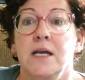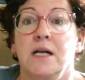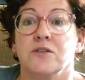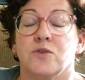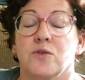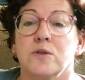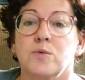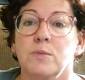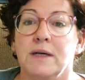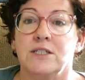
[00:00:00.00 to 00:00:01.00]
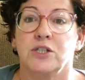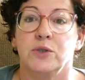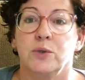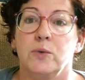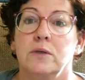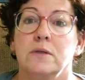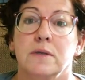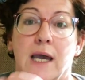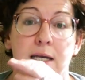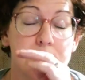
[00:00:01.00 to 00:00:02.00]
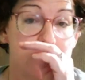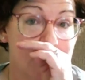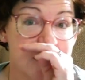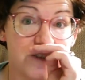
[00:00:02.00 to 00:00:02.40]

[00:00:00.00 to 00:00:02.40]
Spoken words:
So those were my 2 cast-ons